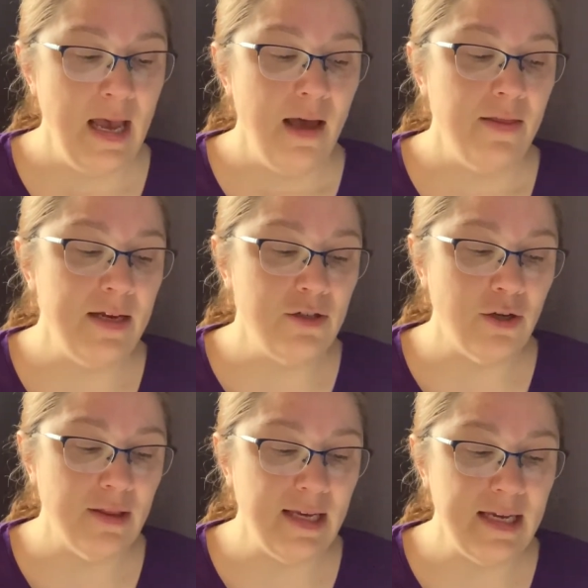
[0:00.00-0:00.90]
They
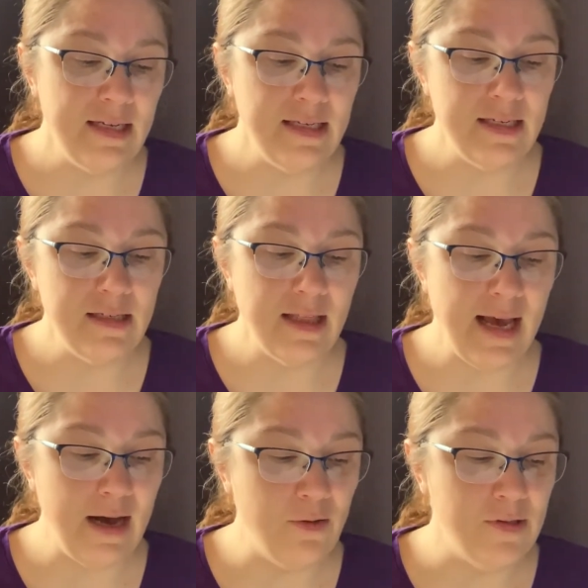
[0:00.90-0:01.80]
took the kitten into the
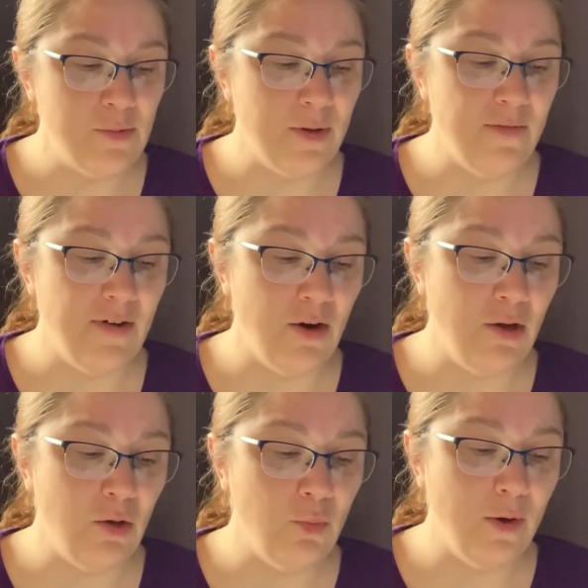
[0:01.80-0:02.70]
house, where the very
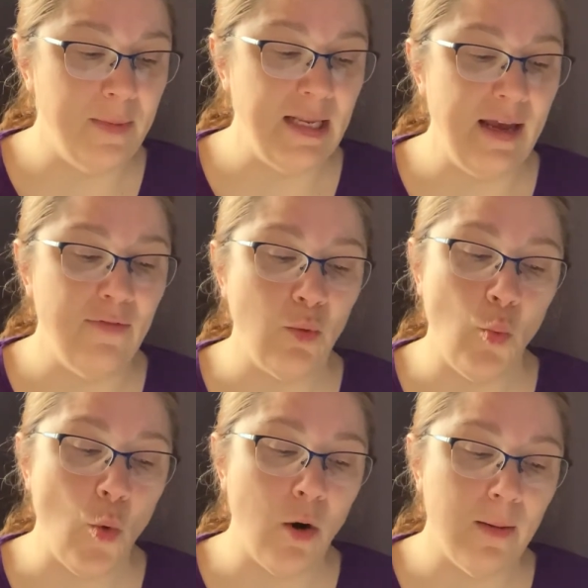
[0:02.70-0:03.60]
old woman gave it a
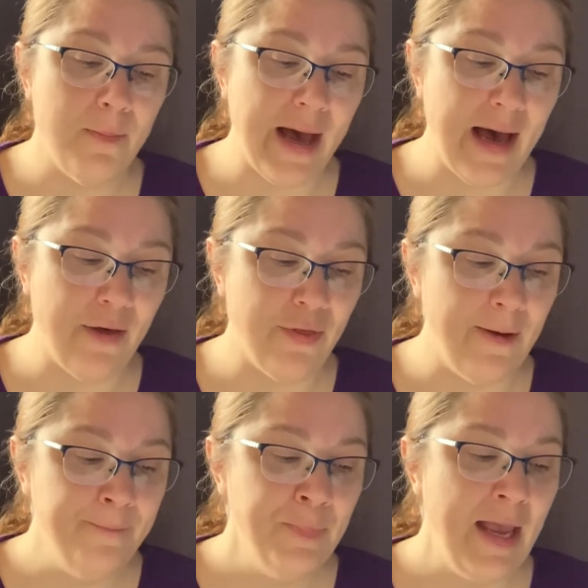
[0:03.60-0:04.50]
warm bath
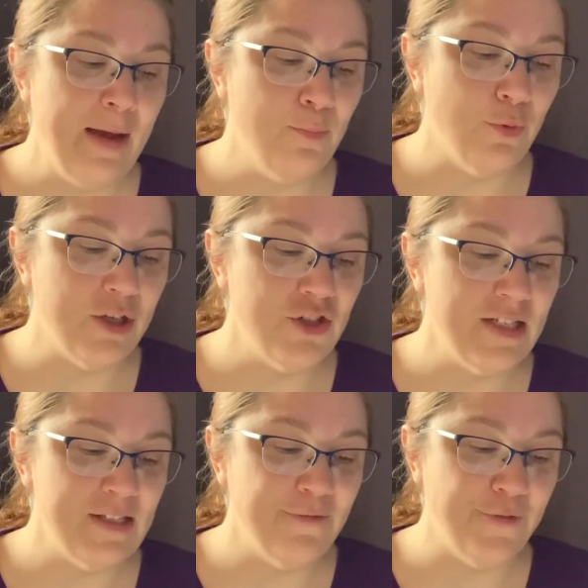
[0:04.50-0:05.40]
and brushed
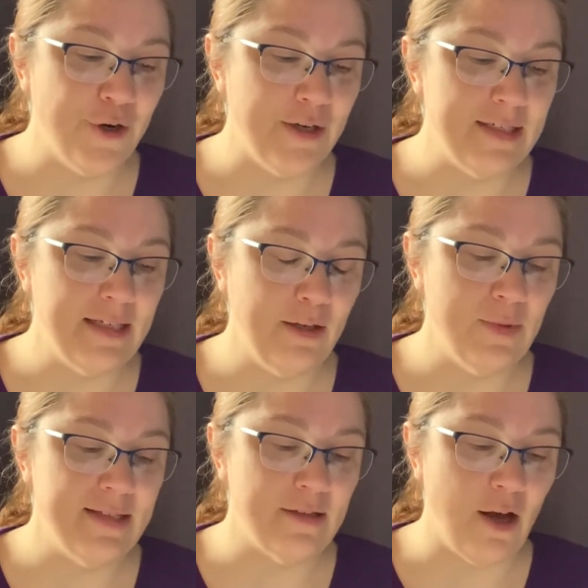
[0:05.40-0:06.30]
its fur until it was
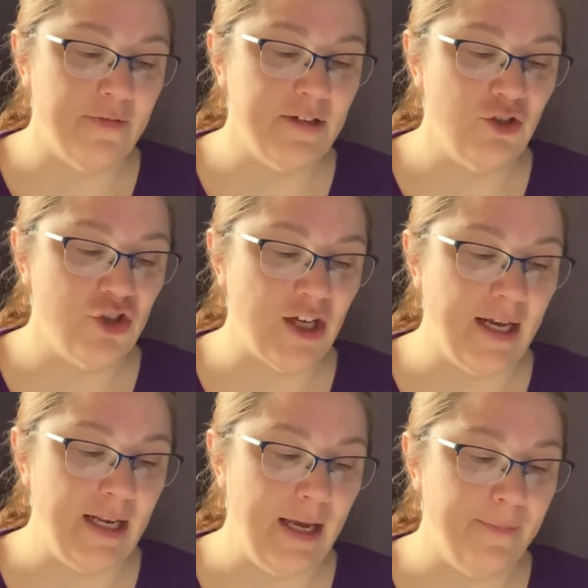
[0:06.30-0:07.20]
soft and
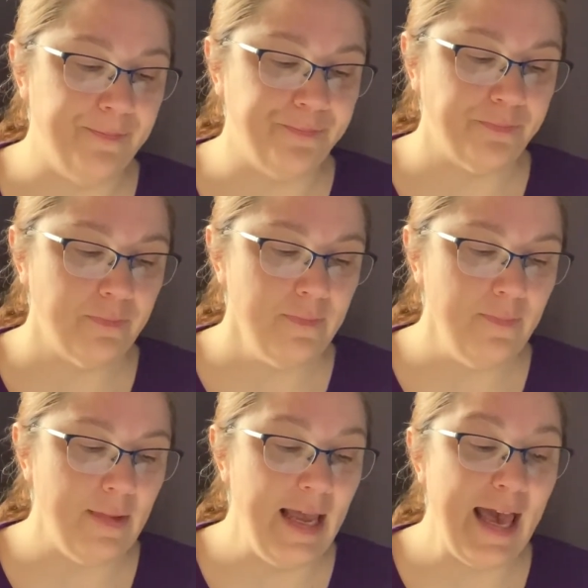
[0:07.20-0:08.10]
shiny.
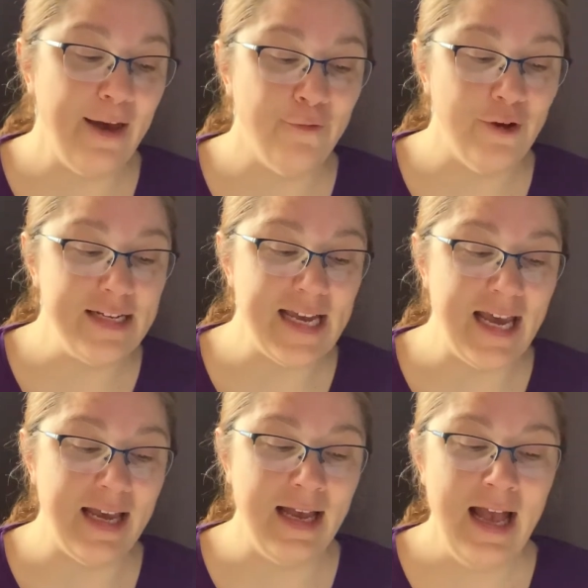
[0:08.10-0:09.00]
Every
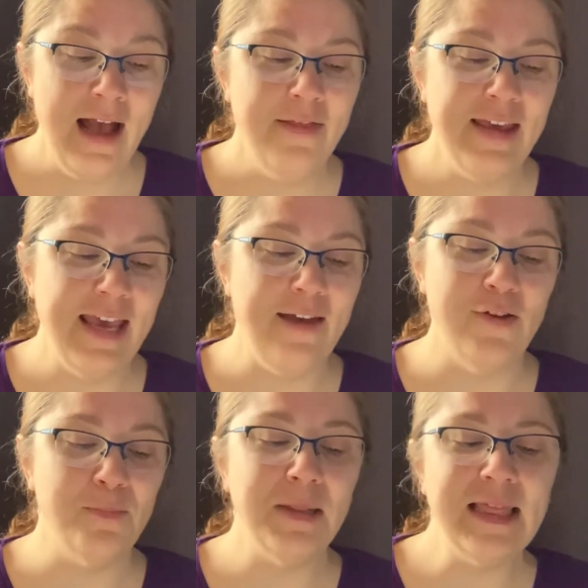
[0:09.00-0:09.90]
day they gave
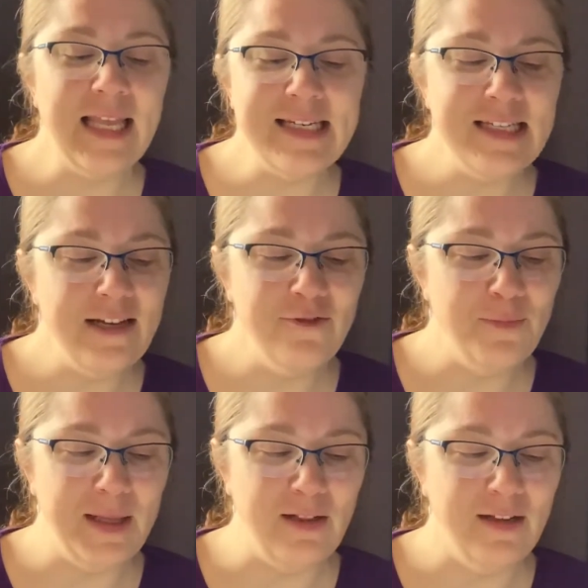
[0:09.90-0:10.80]
it plenty of
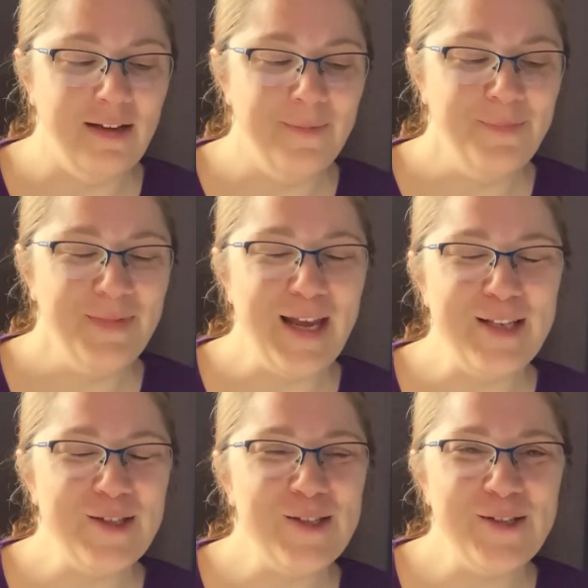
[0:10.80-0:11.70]
milk, and
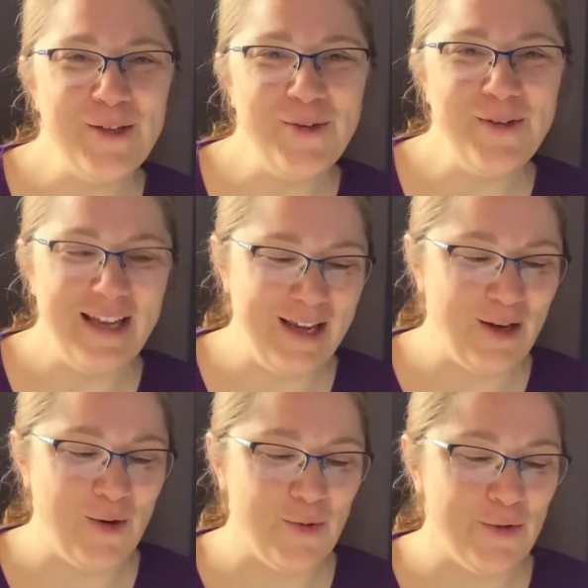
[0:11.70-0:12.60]
soon it
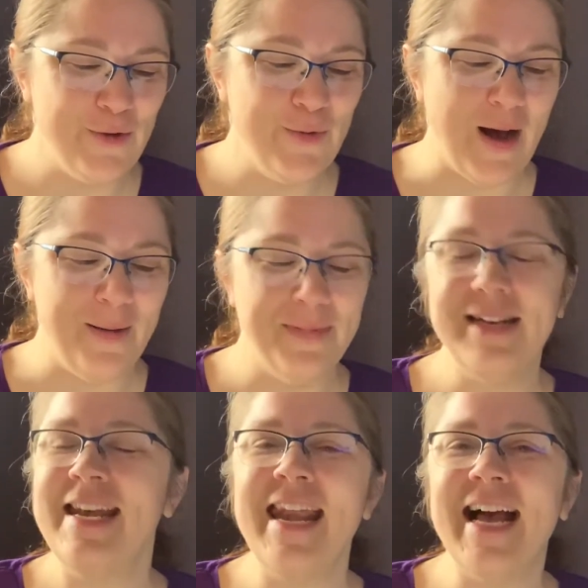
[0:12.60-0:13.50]
grew up
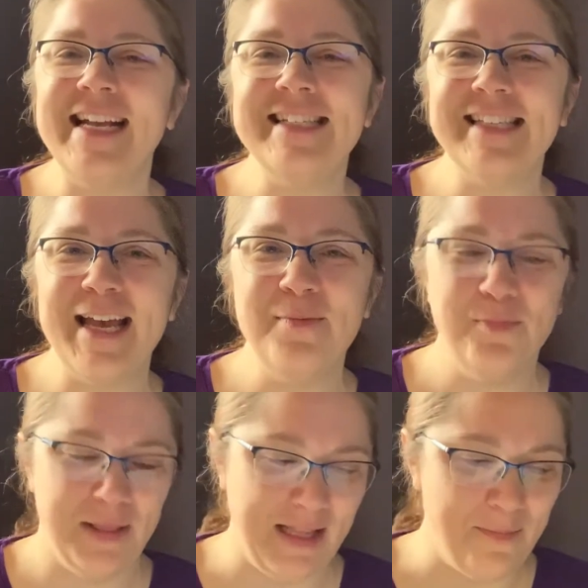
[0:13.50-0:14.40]
nice and
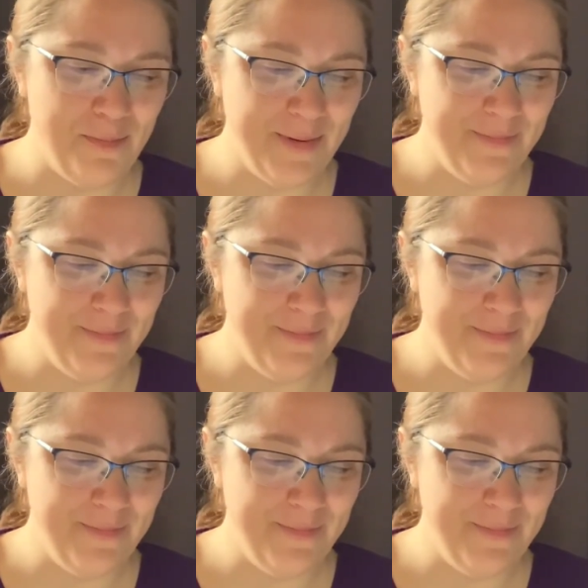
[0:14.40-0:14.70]
plump.